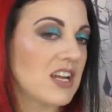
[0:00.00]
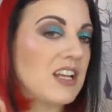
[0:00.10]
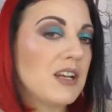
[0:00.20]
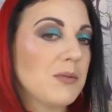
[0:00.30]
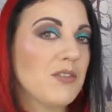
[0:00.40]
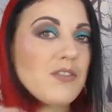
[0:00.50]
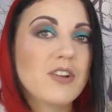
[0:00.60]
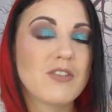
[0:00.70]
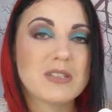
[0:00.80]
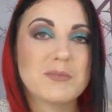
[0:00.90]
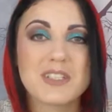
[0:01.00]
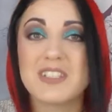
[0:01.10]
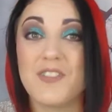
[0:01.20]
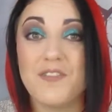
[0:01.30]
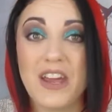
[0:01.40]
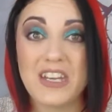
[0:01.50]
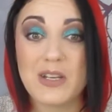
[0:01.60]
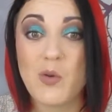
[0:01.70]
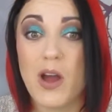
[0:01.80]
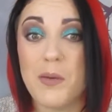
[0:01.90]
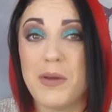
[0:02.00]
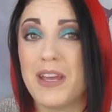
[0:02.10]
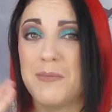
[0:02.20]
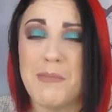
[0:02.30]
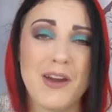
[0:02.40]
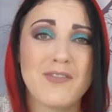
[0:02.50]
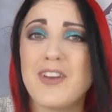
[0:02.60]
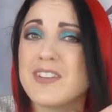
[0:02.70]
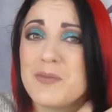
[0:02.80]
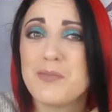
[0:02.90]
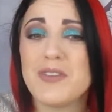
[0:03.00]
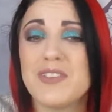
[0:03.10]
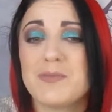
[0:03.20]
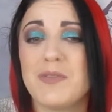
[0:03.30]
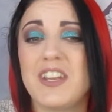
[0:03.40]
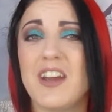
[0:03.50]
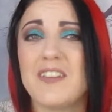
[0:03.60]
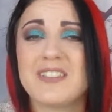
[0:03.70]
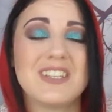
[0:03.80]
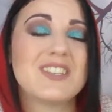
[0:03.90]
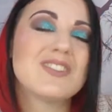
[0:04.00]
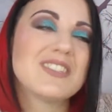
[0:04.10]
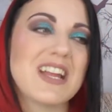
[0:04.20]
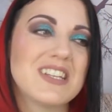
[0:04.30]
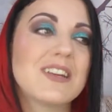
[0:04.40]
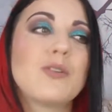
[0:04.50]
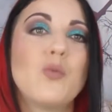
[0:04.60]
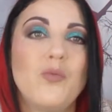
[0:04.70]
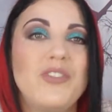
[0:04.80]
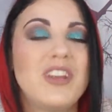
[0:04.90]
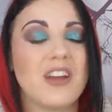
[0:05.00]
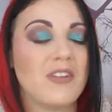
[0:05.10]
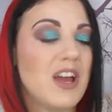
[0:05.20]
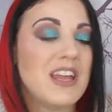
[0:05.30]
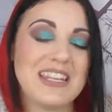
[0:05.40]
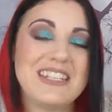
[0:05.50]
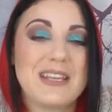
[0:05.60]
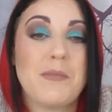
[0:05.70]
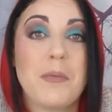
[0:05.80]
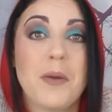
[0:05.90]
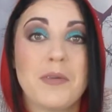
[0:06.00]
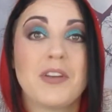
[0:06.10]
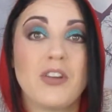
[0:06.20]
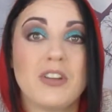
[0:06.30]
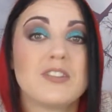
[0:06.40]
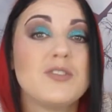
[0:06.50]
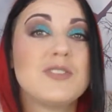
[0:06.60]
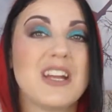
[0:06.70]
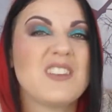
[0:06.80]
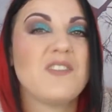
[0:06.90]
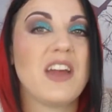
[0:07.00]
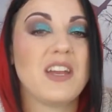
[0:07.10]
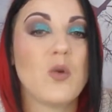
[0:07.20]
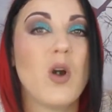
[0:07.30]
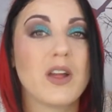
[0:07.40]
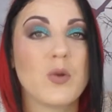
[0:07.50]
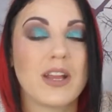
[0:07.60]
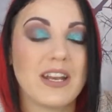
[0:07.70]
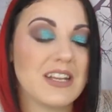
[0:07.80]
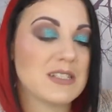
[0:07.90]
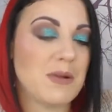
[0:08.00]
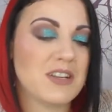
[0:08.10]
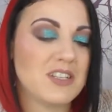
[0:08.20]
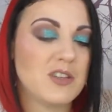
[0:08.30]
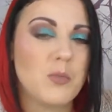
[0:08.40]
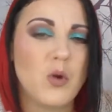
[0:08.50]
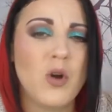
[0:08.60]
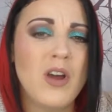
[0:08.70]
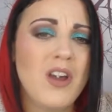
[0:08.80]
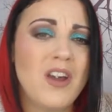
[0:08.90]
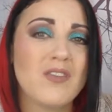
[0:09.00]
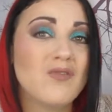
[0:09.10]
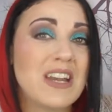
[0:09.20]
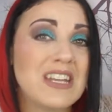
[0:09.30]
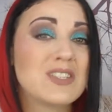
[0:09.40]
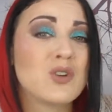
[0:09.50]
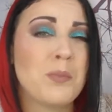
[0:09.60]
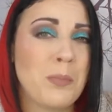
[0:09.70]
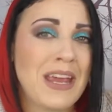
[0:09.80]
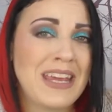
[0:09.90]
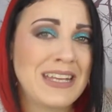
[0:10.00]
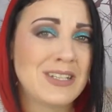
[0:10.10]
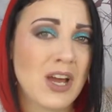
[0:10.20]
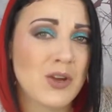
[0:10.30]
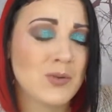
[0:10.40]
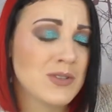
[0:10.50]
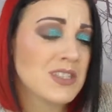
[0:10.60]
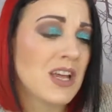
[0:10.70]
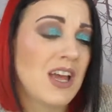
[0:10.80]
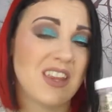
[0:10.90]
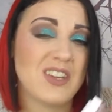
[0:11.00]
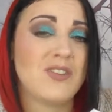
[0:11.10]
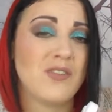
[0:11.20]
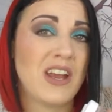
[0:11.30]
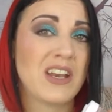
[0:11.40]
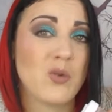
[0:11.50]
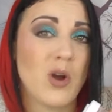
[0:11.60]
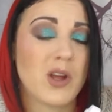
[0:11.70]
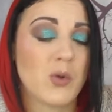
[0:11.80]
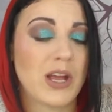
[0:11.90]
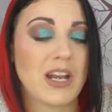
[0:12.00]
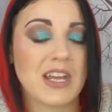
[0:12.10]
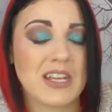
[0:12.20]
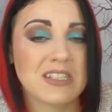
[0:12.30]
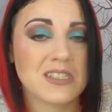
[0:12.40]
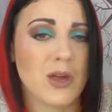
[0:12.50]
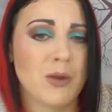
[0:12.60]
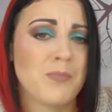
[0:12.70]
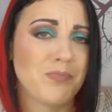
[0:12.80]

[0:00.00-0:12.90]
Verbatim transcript: it a little bit for Christmas because it faded quite a bit. You might have noticed in previous videos, it does tend to, you know, these semi-permanent colours do tend to fade quite quickly, especially the more reddy sort of pinky tones. They do fade quite quickly, so